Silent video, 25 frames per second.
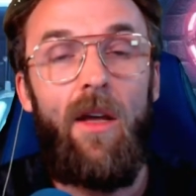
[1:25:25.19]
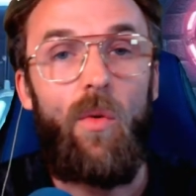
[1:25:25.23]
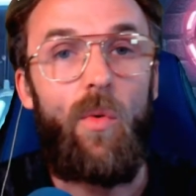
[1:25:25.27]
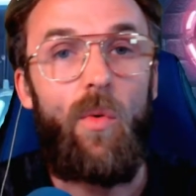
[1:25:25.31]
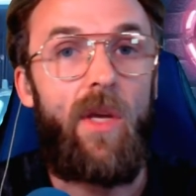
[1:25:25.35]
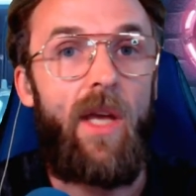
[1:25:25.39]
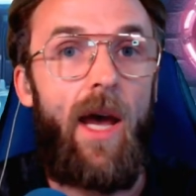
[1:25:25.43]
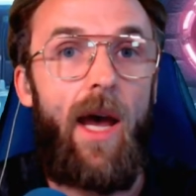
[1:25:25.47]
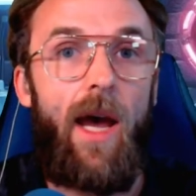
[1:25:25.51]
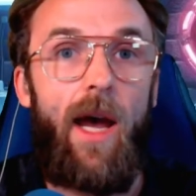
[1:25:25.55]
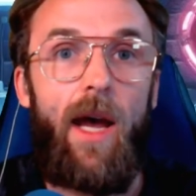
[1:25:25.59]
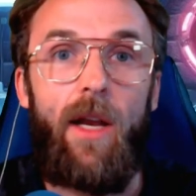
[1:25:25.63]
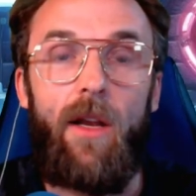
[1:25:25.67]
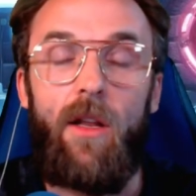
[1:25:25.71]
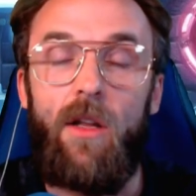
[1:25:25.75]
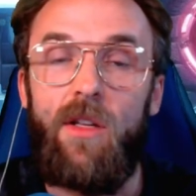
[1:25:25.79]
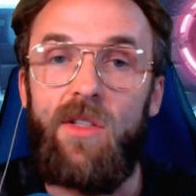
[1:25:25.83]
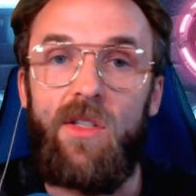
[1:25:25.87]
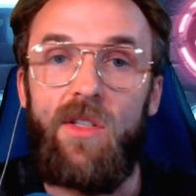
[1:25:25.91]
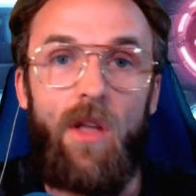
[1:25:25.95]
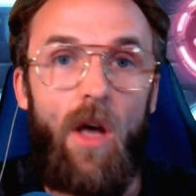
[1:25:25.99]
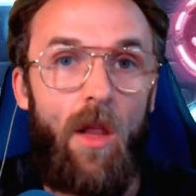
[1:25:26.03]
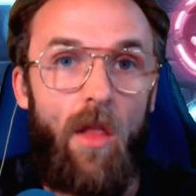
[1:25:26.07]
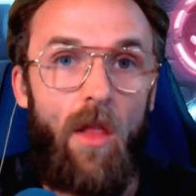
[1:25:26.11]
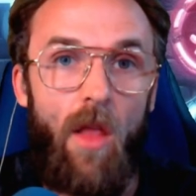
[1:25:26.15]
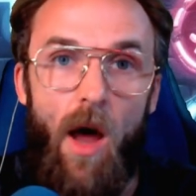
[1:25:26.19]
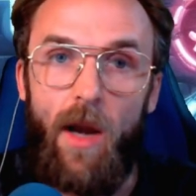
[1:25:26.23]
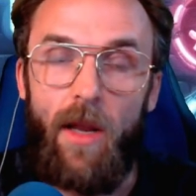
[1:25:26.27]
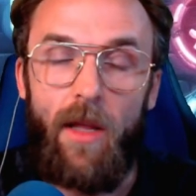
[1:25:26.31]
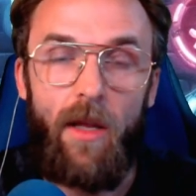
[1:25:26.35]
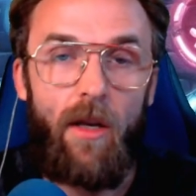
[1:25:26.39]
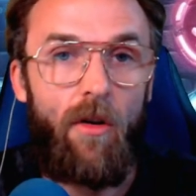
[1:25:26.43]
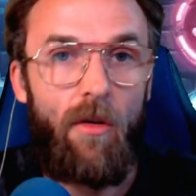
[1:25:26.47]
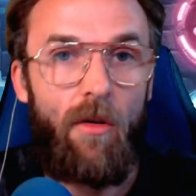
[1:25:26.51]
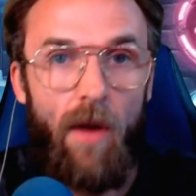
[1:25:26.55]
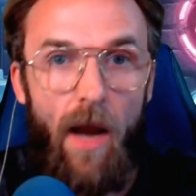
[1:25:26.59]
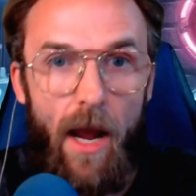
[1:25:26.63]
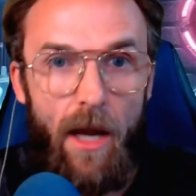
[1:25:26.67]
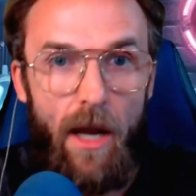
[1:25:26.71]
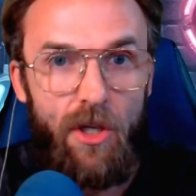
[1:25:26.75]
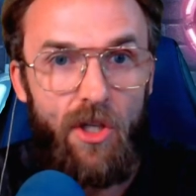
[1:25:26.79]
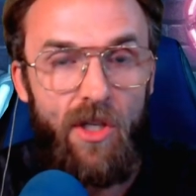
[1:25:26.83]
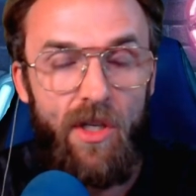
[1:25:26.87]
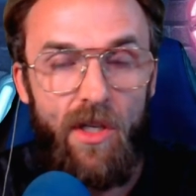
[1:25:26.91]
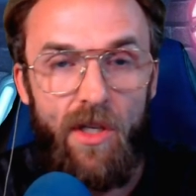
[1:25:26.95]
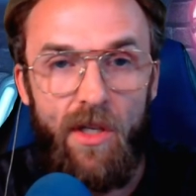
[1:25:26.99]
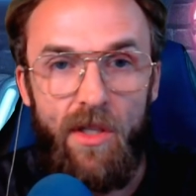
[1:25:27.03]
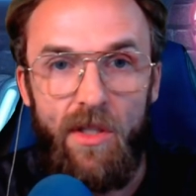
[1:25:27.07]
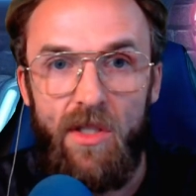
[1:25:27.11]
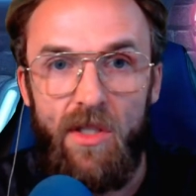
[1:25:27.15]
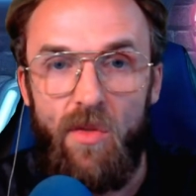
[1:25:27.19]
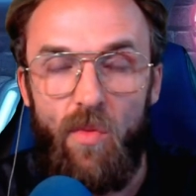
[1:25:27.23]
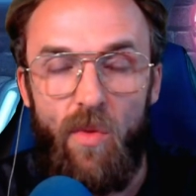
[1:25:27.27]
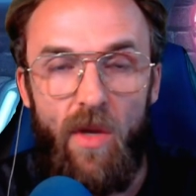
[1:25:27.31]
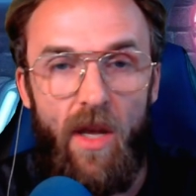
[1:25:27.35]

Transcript: We had a lot of interactions.